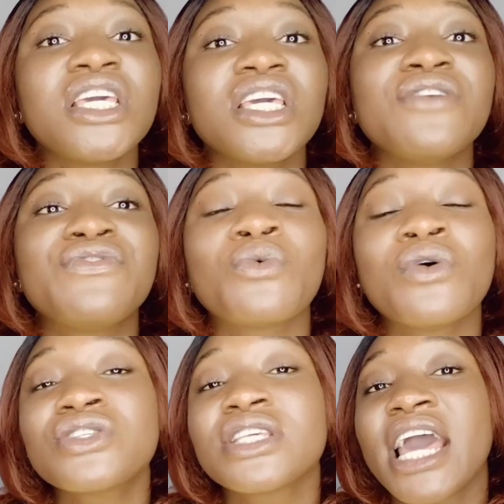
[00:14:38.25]
If you
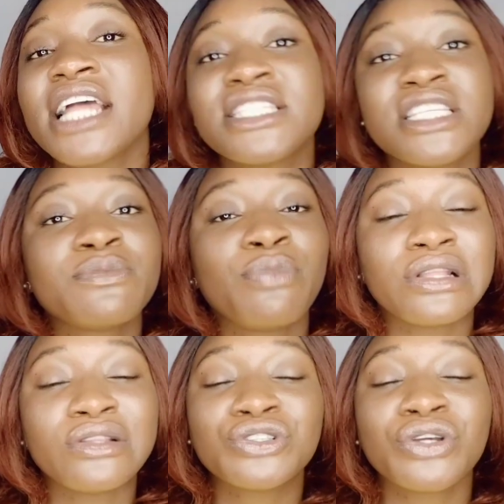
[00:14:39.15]
want to get this
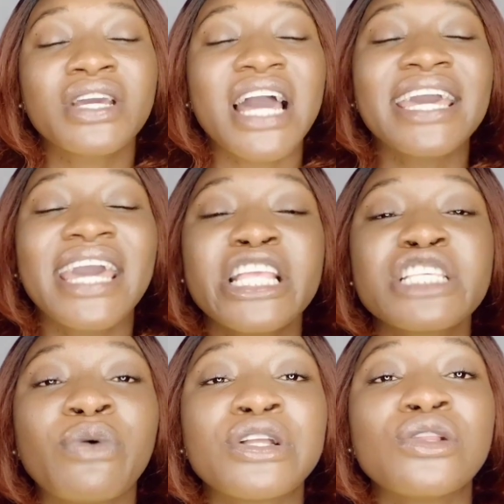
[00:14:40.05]
body lotion, you can get
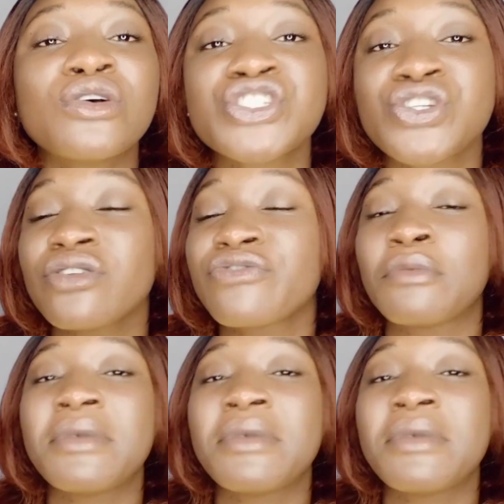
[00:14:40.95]
this body lotion from